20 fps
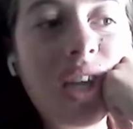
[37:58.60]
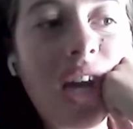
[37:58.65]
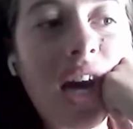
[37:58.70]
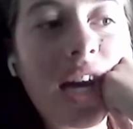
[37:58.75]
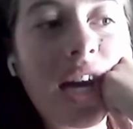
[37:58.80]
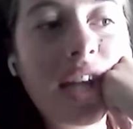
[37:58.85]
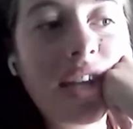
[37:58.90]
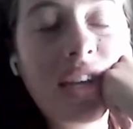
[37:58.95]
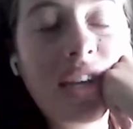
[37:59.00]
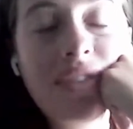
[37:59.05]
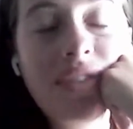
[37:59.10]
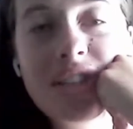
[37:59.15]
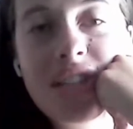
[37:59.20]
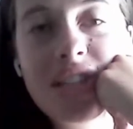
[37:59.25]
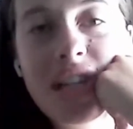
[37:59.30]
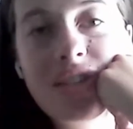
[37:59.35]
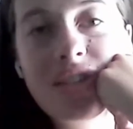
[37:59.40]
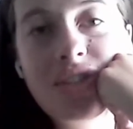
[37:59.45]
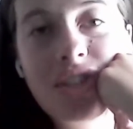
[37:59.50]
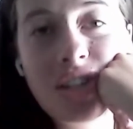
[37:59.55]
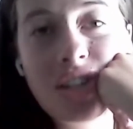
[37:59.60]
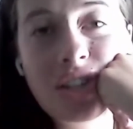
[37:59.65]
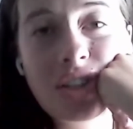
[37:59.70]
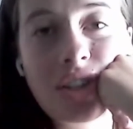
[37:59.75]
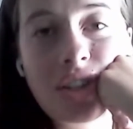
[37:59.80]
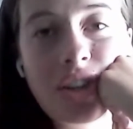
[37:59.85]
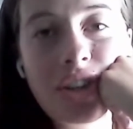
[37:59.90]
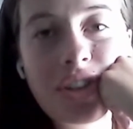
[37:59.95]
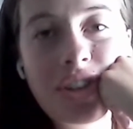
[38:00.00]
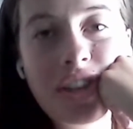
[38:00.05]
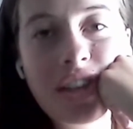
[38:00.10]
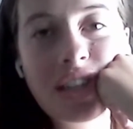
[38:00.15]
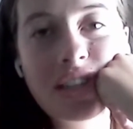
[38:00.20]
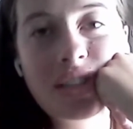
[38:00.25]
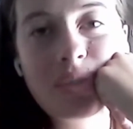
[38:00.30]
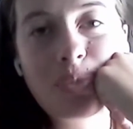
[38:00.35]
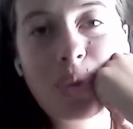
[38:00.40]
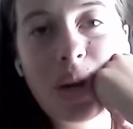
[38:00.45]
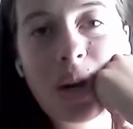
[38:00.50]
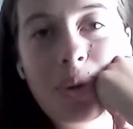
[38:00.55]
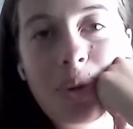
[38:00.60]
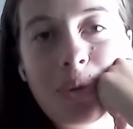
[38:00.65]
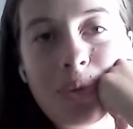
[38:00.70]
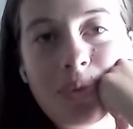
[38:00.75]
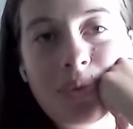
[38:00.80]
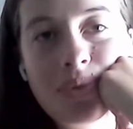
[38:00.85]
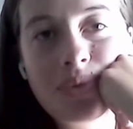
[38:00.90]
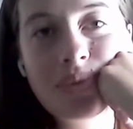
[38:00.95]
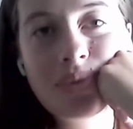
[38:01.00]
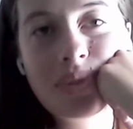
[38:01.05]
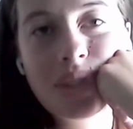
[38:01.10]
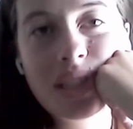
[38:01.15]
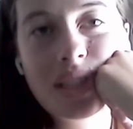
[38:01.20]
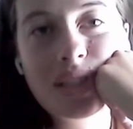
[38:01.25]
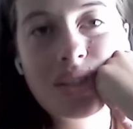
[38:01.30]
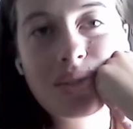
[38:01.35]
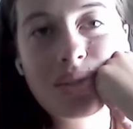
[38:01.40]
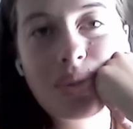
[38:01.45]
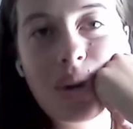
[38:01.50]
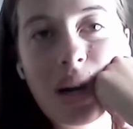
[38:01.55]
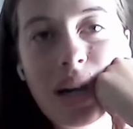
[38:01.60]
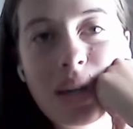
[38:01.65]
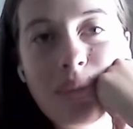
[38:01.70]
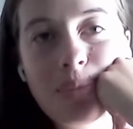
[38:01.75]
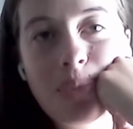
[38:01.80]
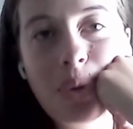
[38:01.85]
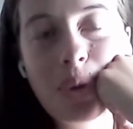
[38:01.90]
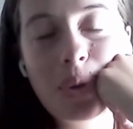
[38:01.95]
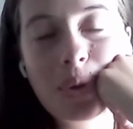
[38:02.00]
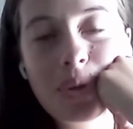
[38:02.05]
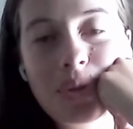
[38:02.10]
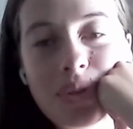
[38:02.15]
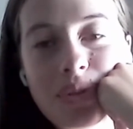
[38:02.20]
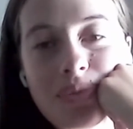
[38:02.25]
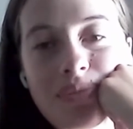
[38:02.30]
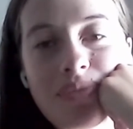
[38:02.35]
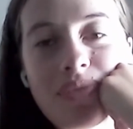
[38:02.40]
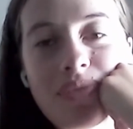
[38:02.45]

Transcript: and even down to your clothing as well is quite important.